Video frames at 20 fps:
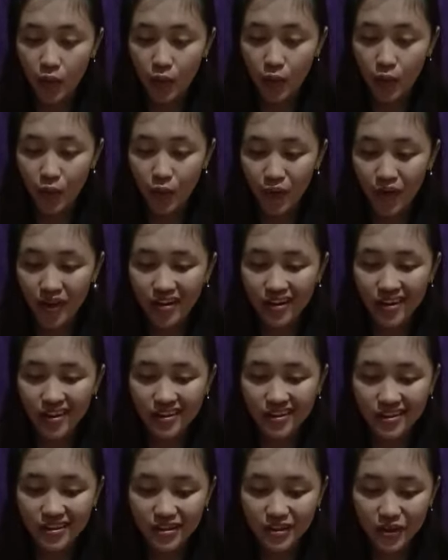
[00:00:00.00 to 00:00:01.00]
When
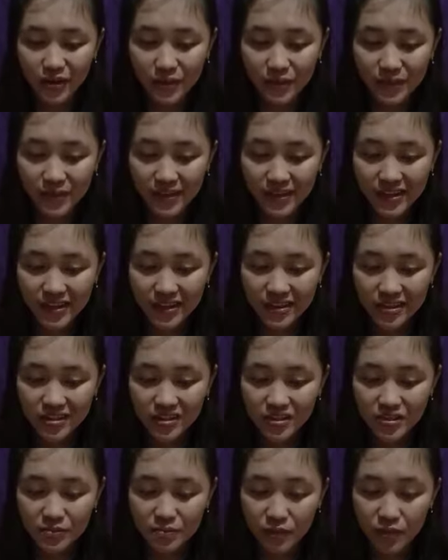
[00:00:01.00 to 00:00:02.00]
a company
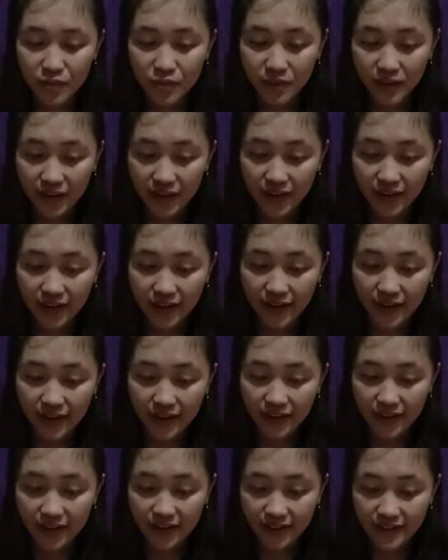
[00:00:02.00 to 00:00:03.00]
goes public,
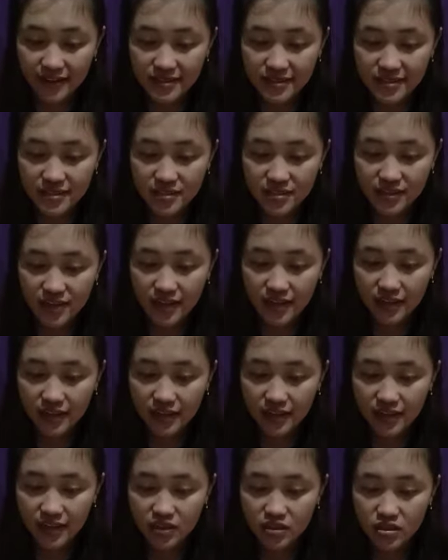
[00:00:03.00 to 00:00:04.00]
it sells
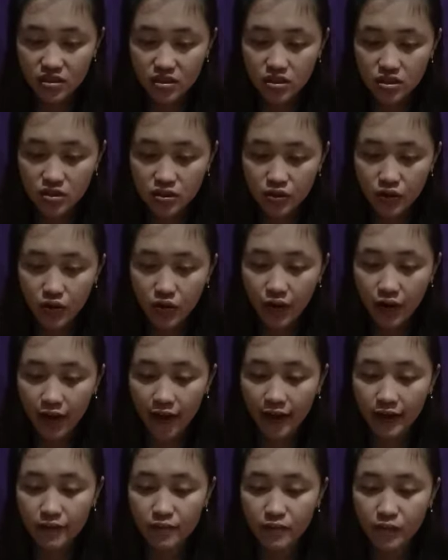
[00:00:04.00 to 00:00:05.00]
its stock
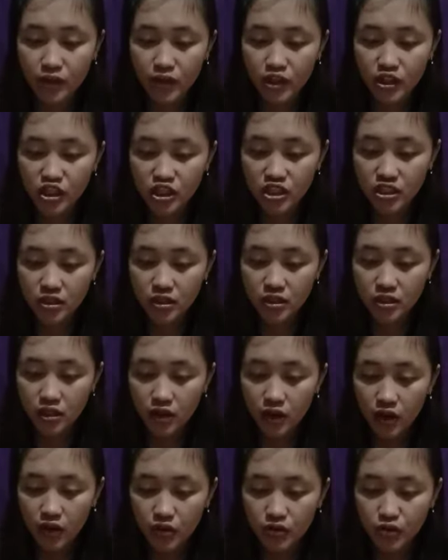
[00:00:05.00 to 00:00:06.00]
and bonds
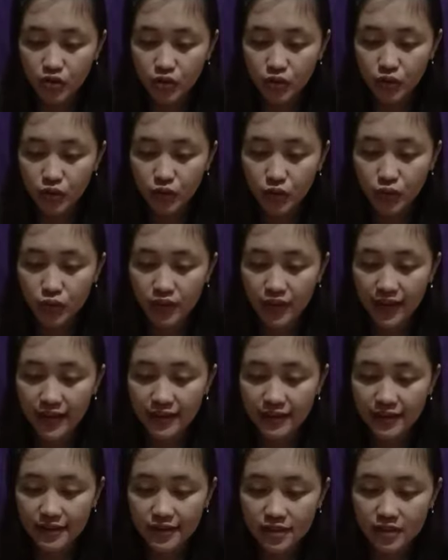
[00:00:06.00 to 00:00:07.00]
to
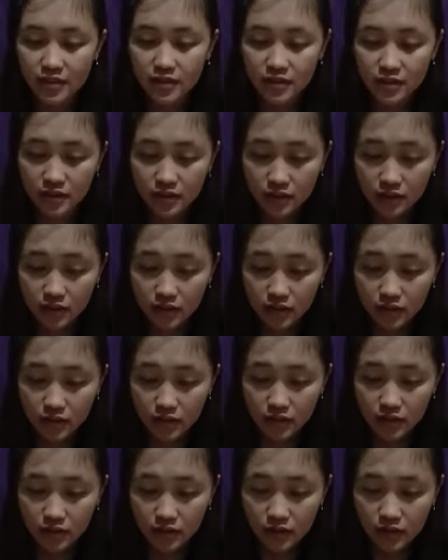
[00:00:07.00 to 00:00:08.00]
large
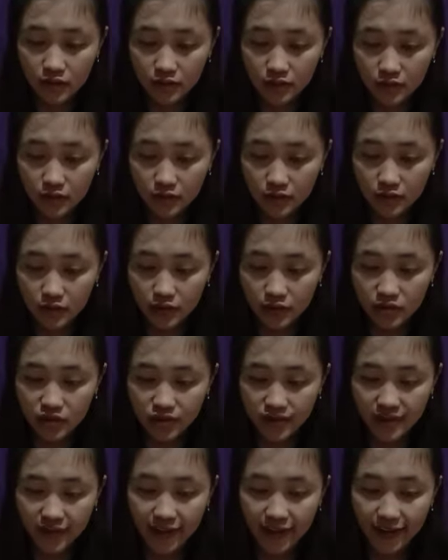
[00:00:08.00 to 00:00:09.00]

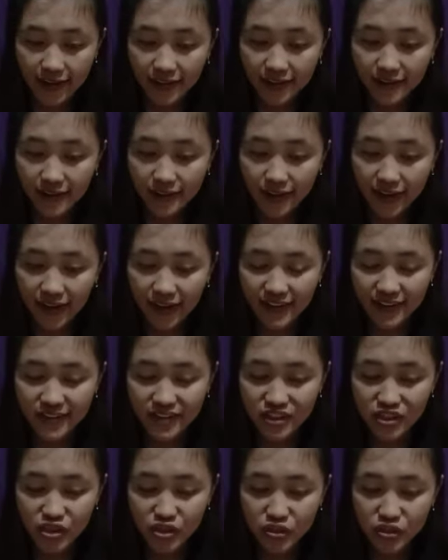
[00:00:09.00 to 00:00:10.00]
scale and
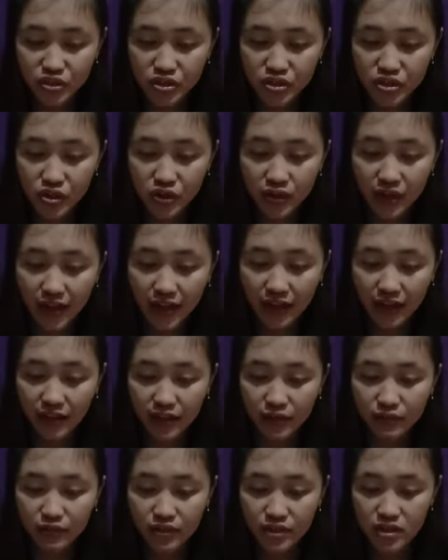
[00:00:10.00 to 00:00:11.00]
institutional
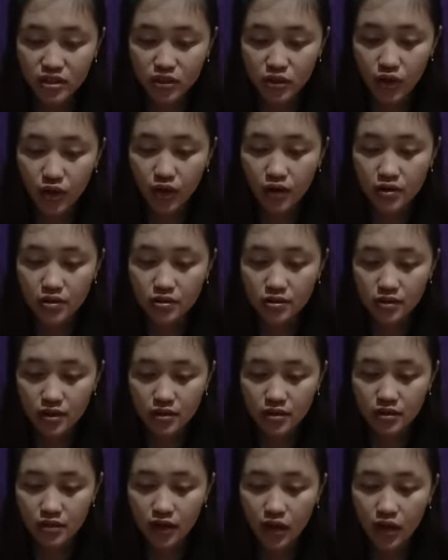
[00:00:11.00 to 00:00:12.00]
investors
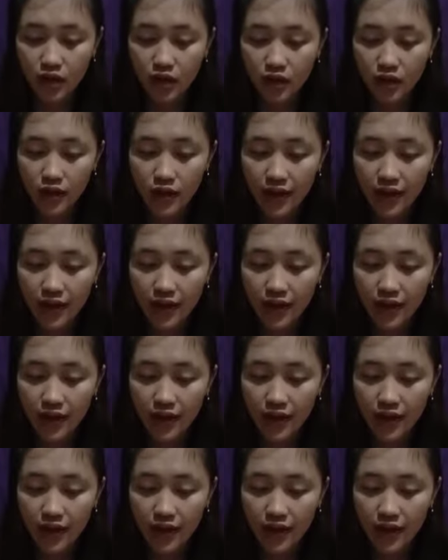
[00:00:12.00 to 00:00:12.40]
such as